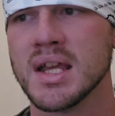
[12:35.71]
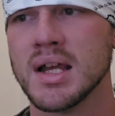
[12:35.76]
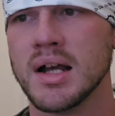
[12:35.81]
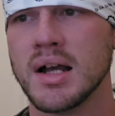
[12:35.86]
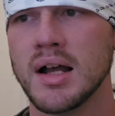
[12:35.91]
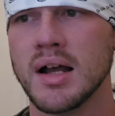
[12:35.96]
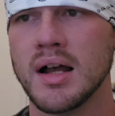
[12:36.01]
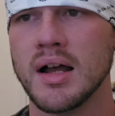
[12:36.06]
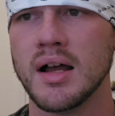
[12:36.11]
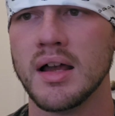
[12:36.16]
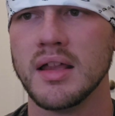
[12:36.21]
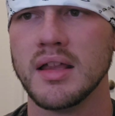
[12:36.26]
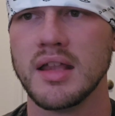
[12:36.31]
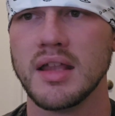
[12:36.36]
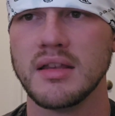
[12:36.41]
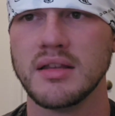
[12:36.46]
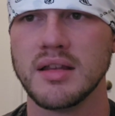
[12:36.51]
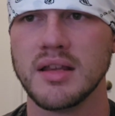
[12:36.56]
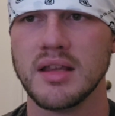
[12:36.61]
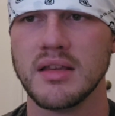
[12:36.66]

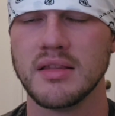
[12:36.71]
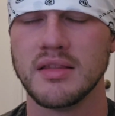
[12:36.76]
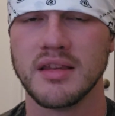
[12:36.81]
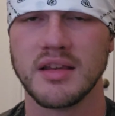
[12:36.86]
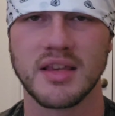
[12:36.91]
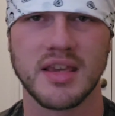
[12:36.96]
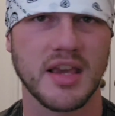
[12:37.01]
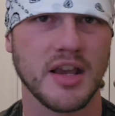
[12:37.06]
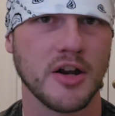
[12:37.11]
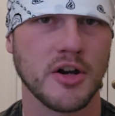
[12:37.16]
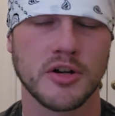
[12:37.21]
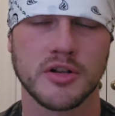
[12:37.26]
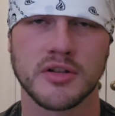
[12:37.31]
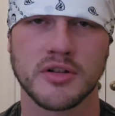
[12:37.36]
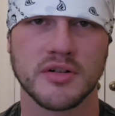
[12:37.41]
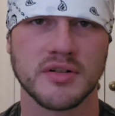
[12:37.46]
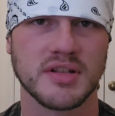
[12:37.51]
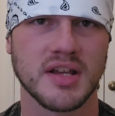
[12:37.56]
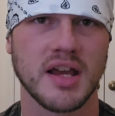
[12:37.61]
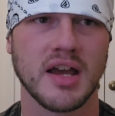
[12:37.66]
The
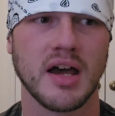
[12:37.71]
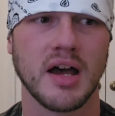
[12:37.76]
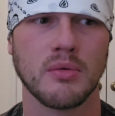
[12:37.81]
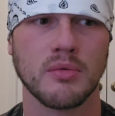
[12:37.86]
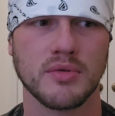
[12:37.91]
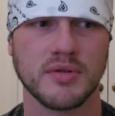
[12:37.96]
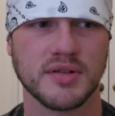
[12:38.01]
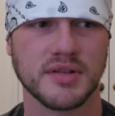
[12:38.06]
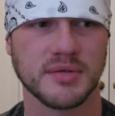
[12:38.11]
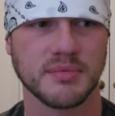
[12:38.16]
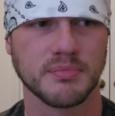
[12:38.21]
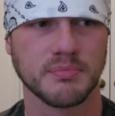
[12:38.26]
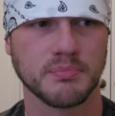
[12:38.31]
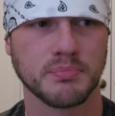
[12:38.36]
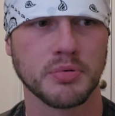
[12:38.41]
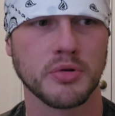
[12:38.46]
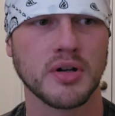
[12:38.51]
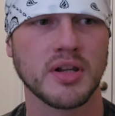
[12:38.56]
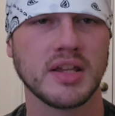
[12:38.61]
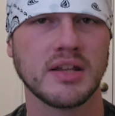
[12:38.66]
characters I was
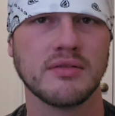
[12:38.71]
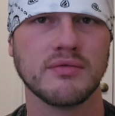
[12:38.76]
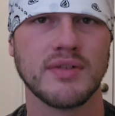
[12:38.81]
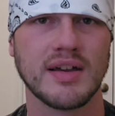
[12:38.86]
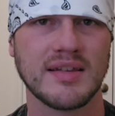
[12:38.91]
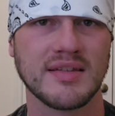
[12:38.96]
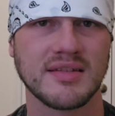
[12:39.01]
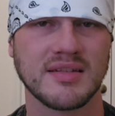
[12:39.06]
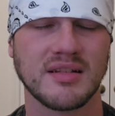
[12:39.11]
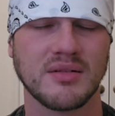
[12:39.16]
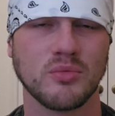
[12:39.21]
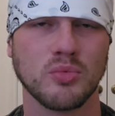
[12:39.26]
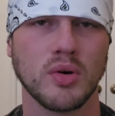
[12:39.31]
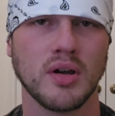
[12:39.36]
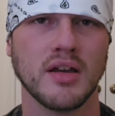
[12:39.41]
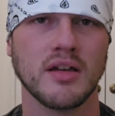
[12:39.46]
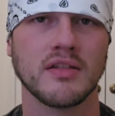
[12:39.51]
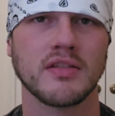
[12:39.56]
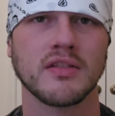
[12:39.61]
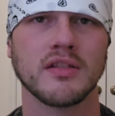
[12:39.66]
pretty invested
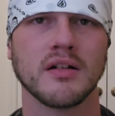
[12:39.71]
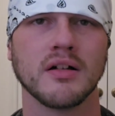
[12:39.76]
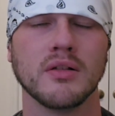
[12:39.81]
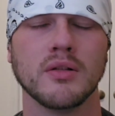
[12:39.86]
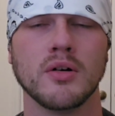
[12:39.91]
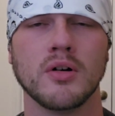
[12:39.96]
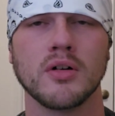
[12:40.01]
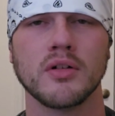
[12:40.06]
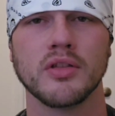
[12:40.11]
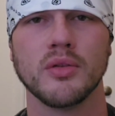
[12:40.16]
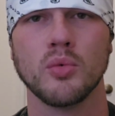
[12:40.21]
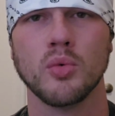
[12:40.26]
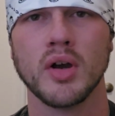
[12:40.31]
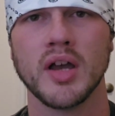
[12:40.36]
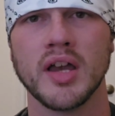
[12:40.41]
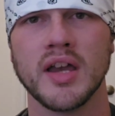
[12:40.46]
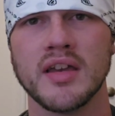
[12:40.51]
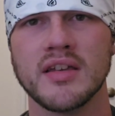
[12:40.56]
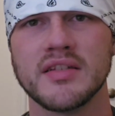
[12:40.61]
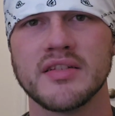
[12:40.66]
with along the
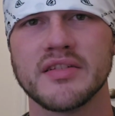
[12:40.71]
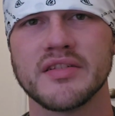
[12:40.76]
way.